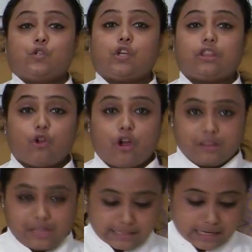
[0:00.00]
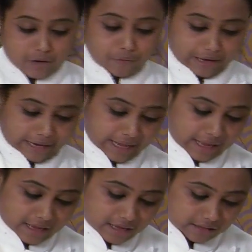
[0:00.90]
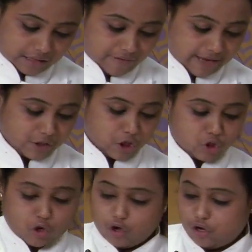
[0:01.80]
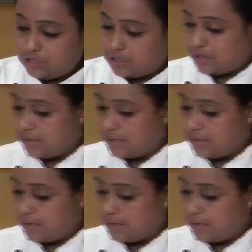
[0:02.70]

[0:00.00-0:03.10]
So tortillas are now ready, tawa is also hot.